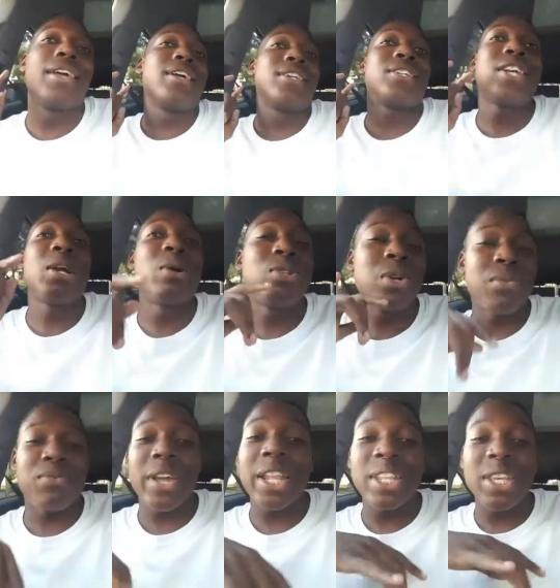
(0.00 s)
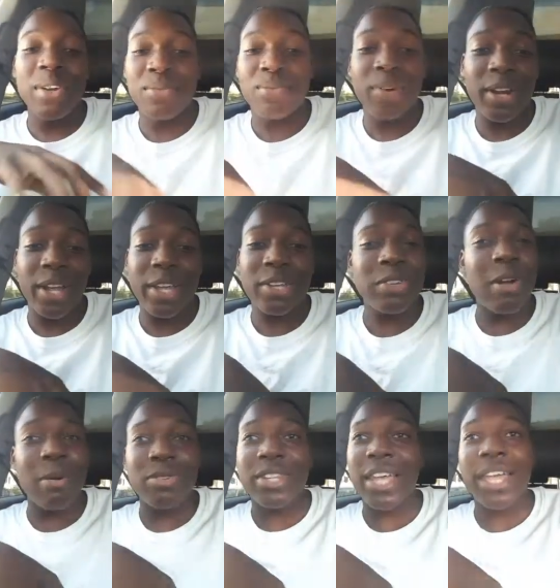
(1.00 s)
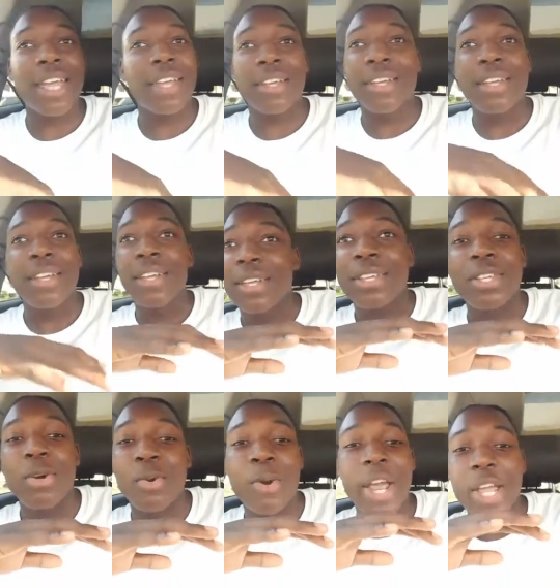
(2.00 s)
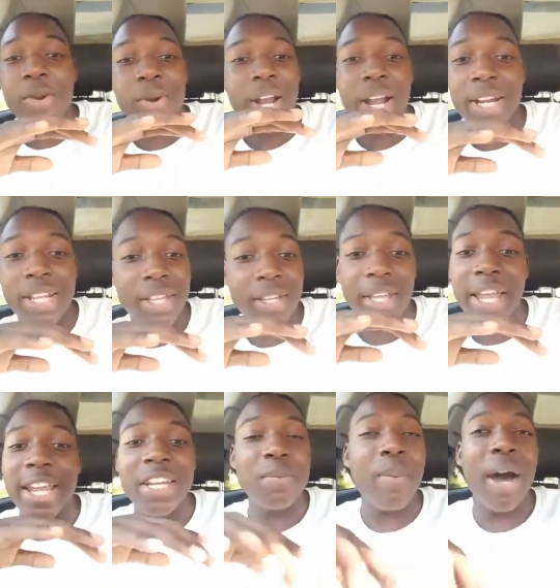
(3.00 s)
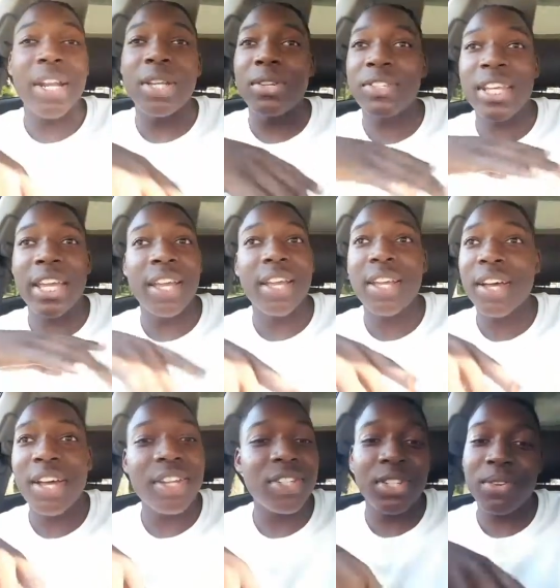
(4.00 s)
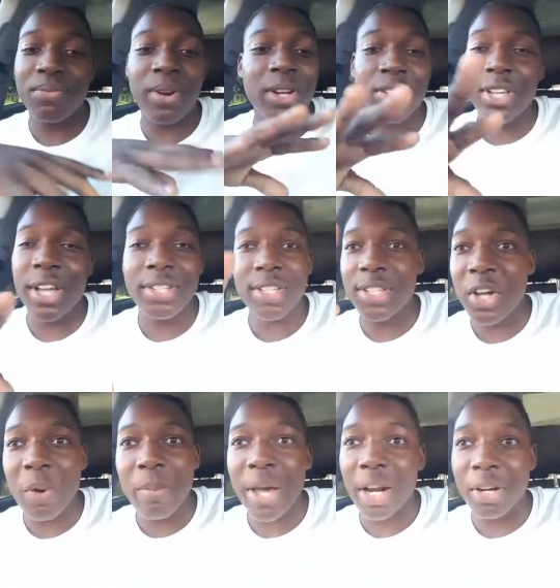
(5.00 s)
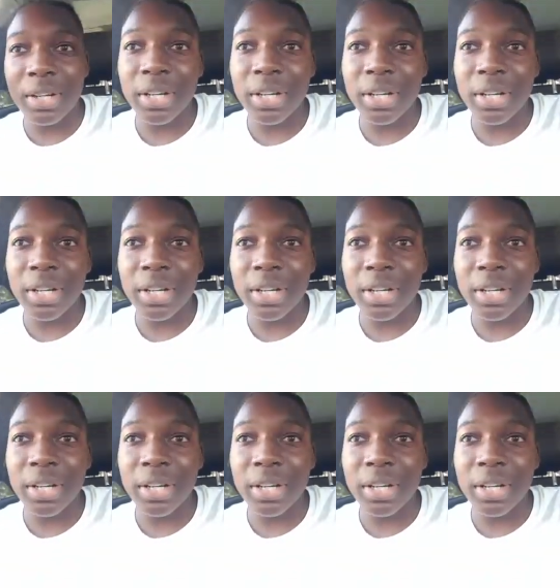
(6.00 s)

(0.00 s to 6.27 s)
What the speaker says: Share with your family and friends, you know what I'm saying? Your great granny, anybody, your second cousin, your first cousin, it don't matter.